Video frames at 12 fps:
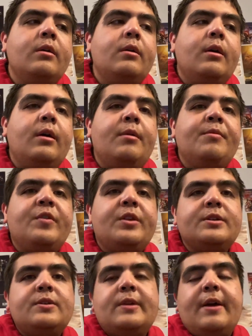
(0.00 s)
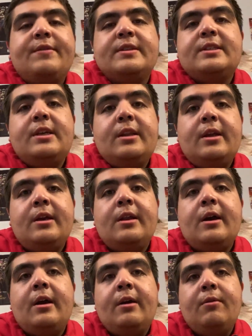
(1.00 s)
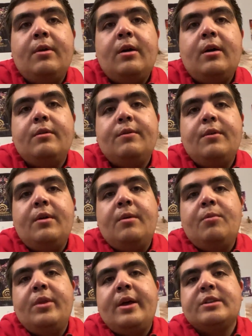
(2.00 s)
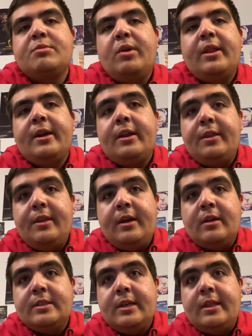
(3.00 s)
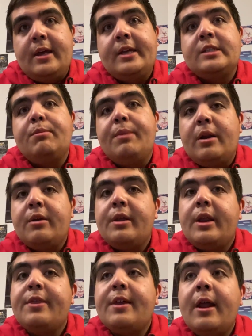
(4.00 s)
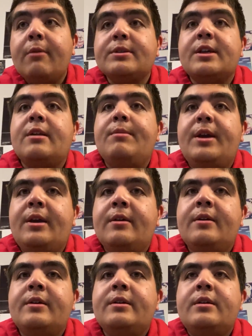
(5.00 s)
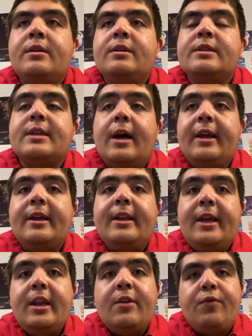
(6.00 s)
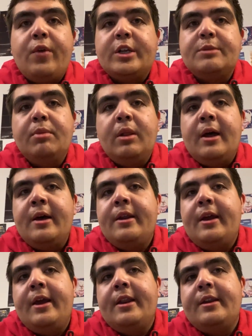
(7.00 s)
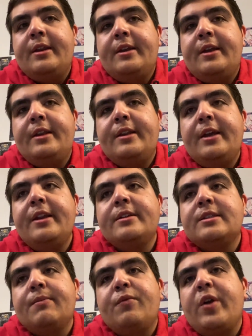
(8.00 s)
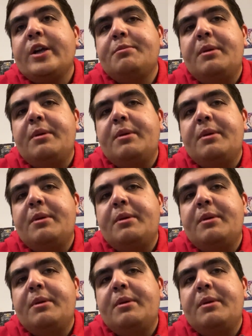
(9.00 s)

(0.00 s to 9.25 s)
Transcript: For those who haven't seen it, without spoiling anything, I'll say that it's better than I thought it was going to be. Sonic needed fresh blood, and he needed some fresh